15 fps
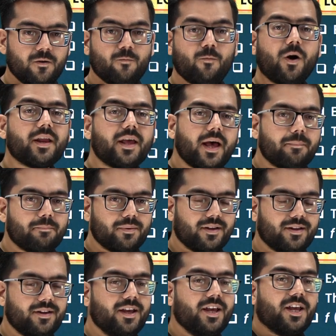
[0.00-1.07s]
What
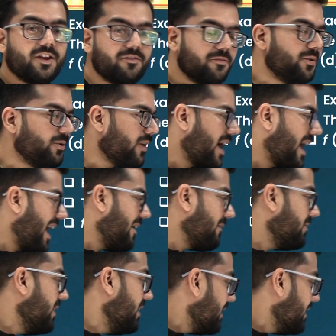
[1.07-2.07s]
happens if you have